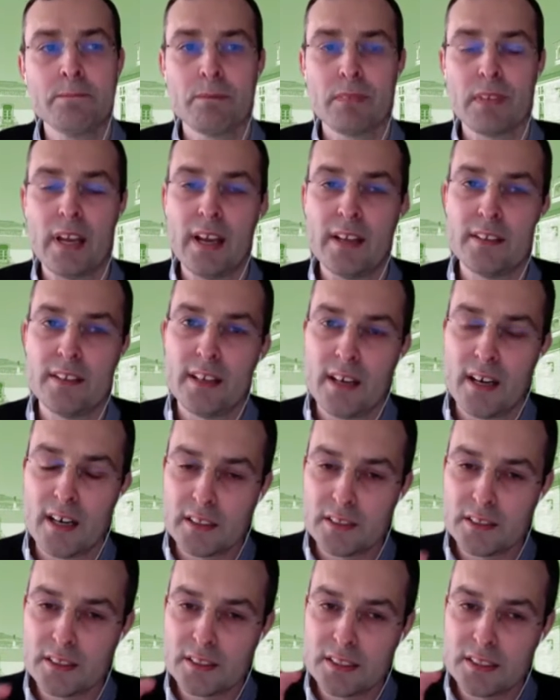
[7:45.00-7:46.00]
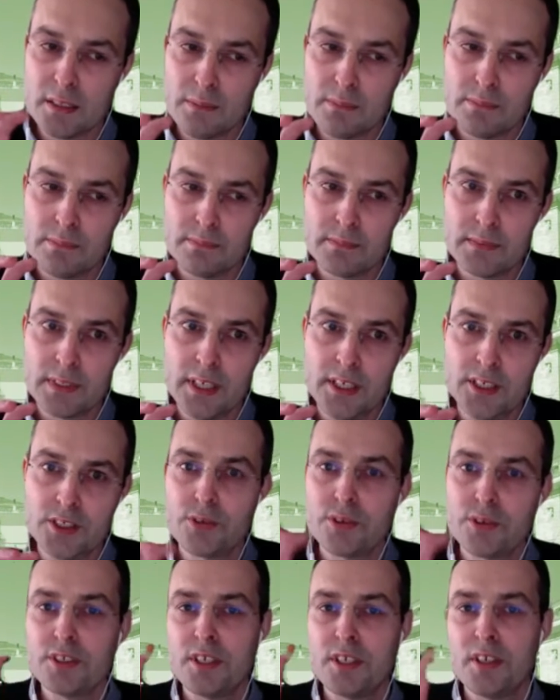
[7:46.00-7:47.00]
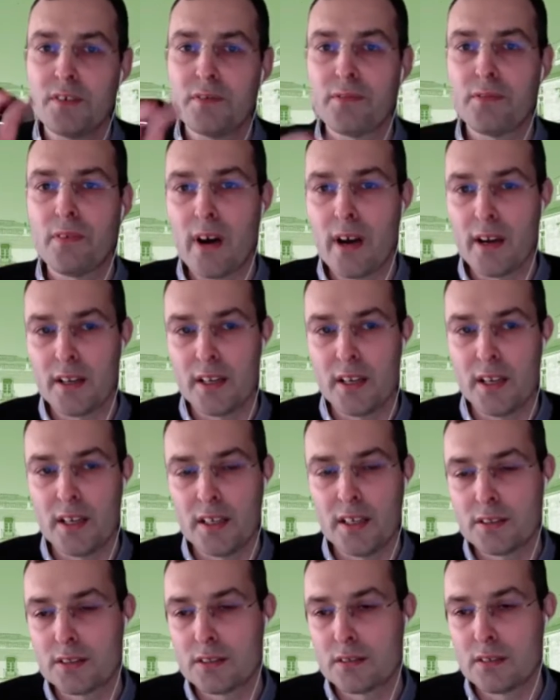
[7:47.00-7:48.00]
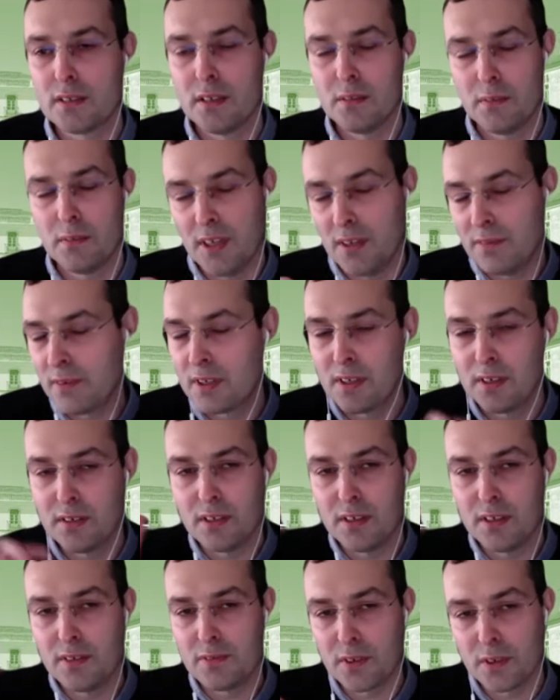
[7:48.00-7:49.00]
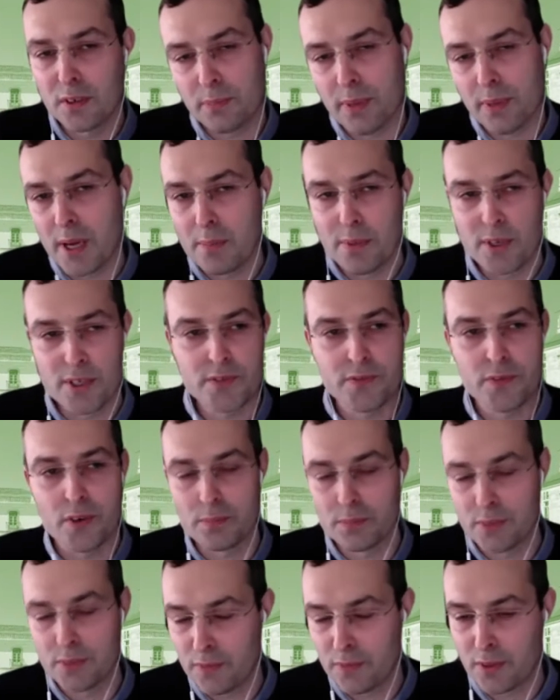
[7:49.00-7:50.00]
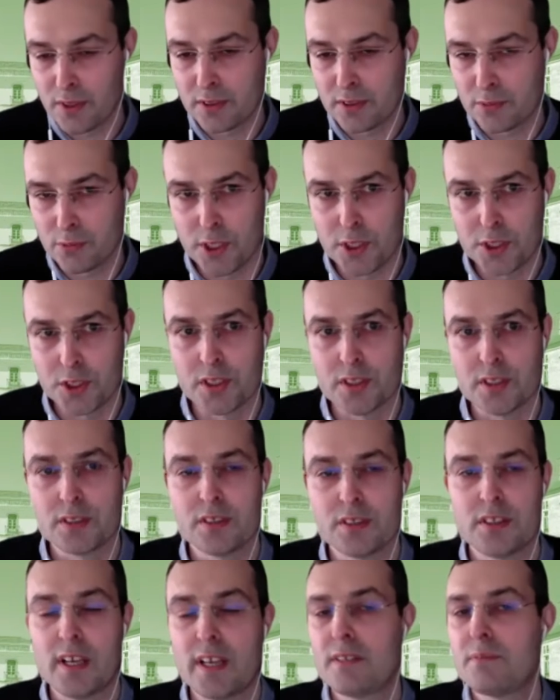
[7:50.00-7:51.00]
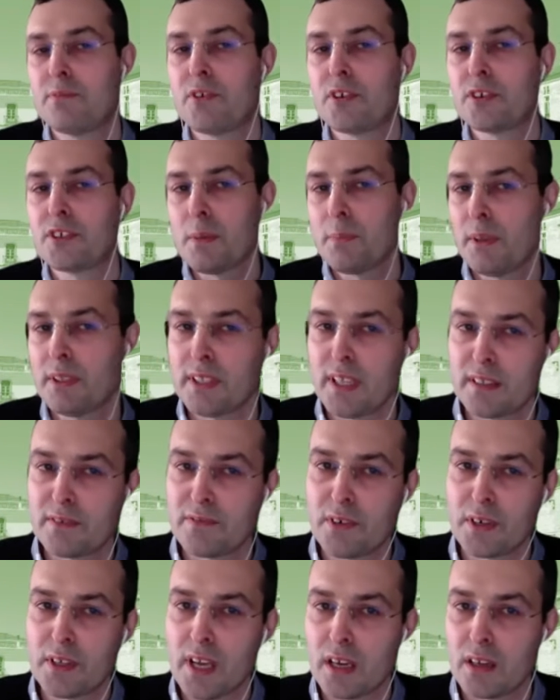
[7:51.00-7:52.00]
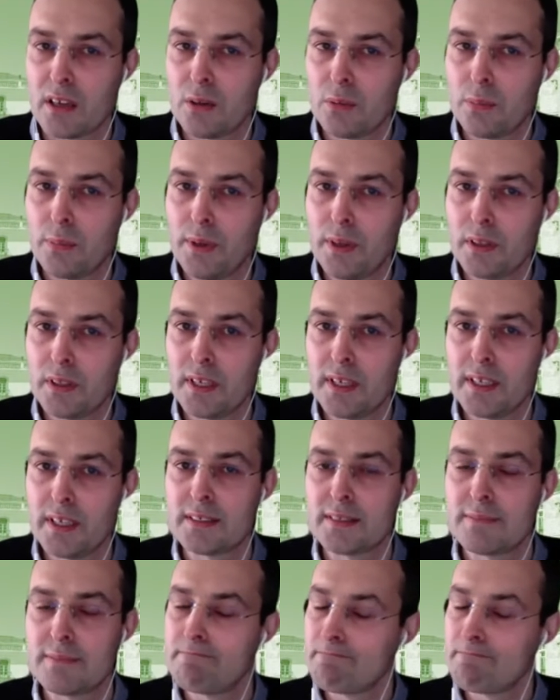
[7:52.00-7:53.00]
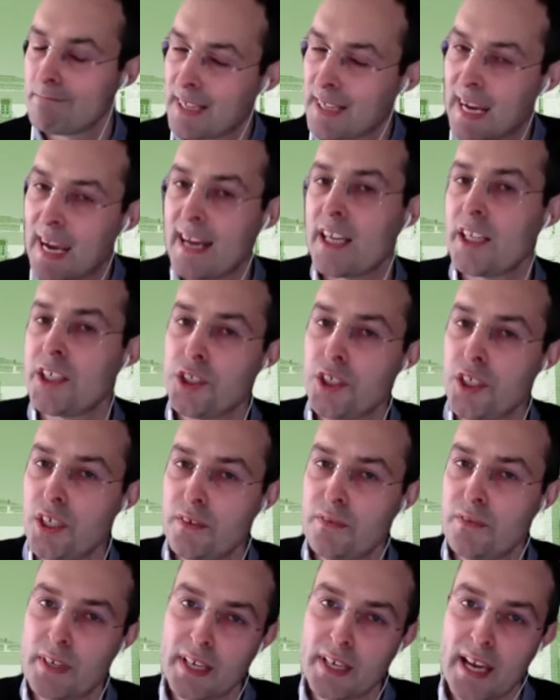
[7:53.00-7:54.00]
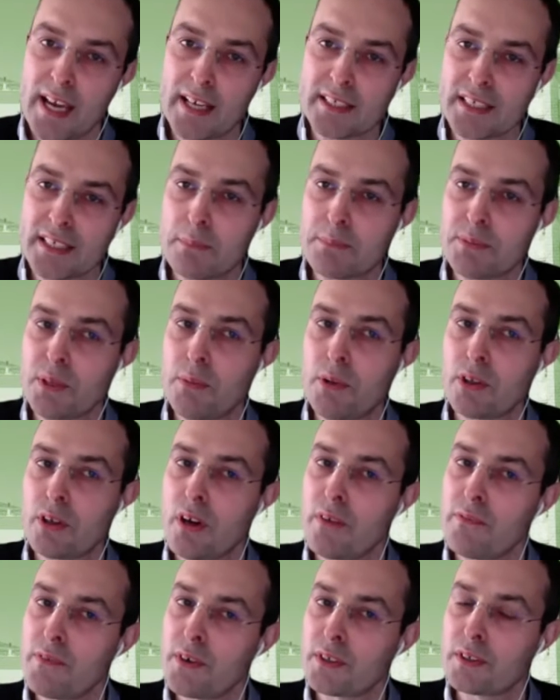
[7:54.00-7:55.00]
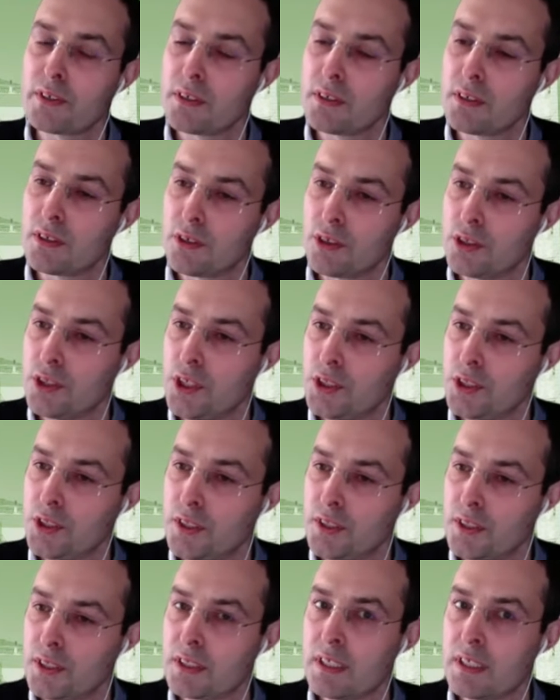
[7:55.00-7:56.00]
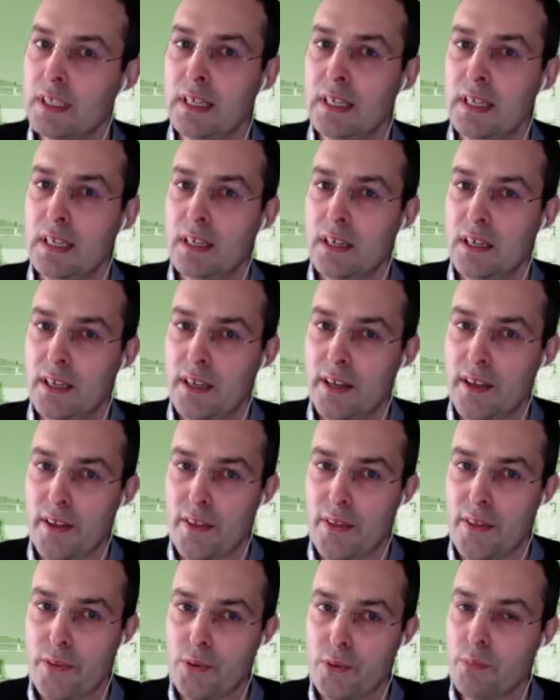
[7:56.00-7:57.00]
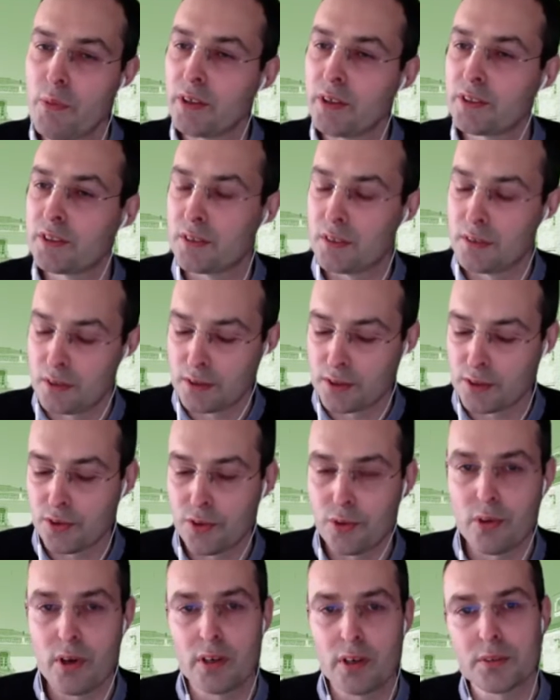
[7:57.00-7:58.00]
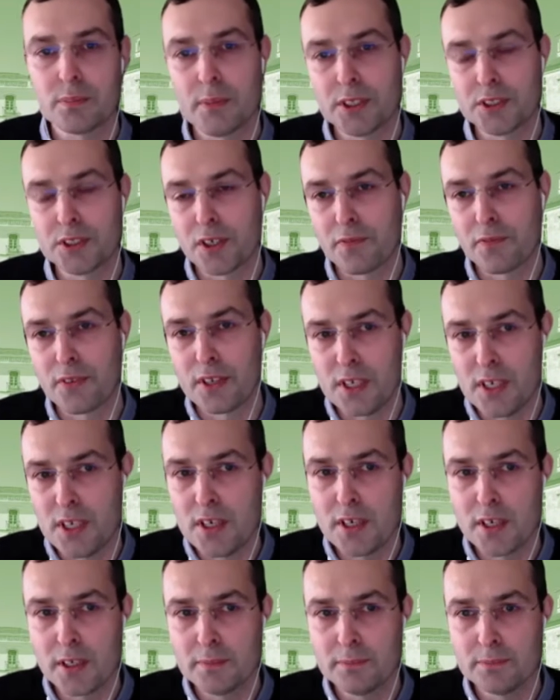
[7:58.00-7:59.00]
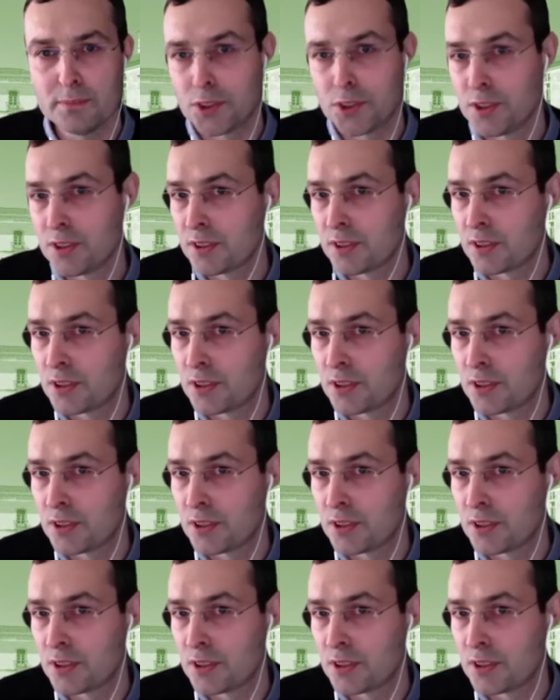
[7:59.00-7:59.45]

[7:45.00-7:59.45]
and there are some interesting findings even in different papers from different regions, that, for example, that vernacular buildings can achieve acceptable comfort conditions throughout much of the year, just